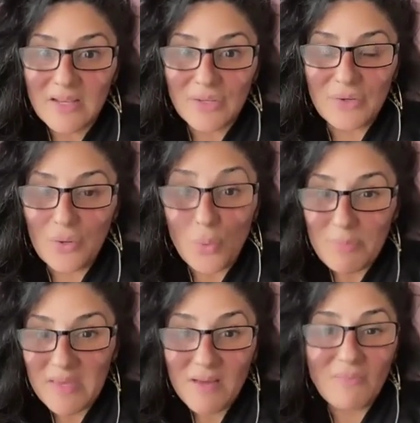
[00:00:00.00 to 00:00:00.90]
You know, we
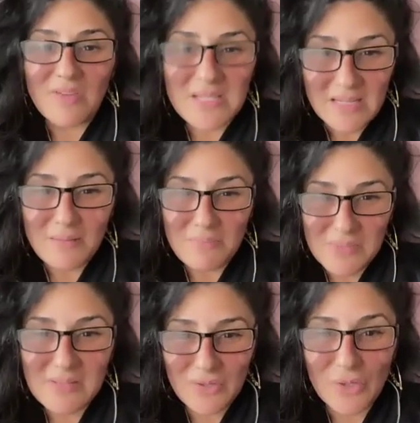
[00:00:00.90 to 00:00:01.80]
become
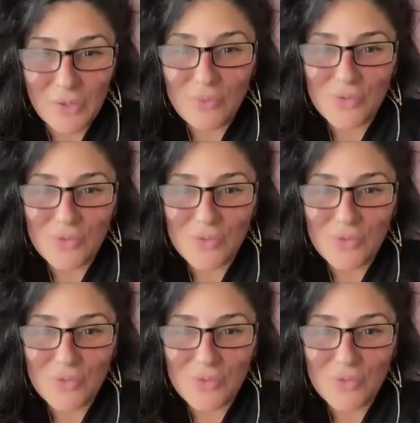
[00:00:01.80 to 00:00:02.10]
victims. You know,